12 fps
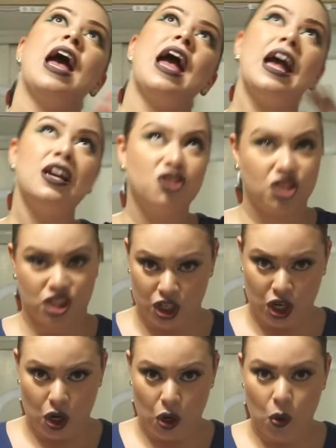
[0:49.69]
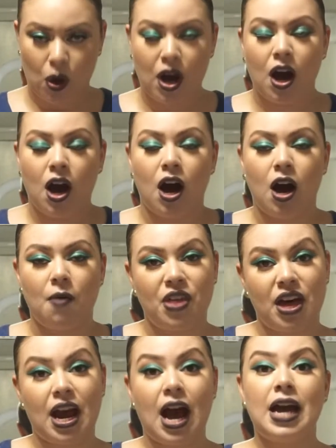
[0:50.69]
ages ago
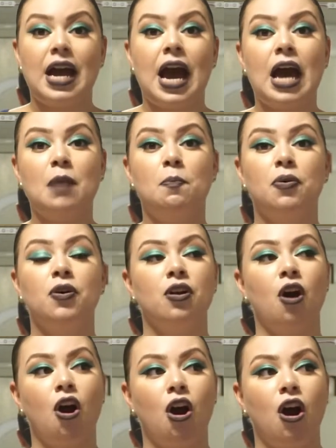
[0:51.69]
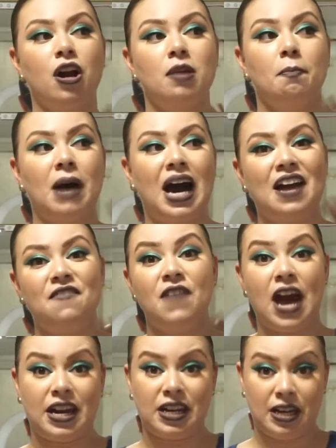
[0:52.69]
that I had put on my
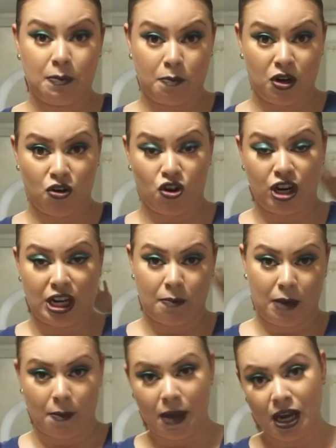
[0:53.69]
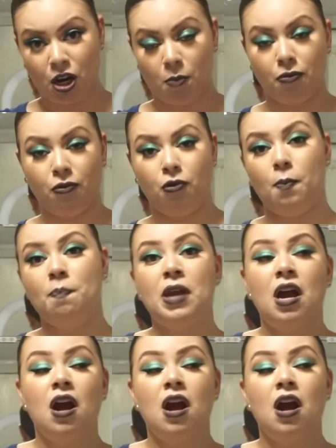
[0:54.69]
vanity mirror in my makeup room.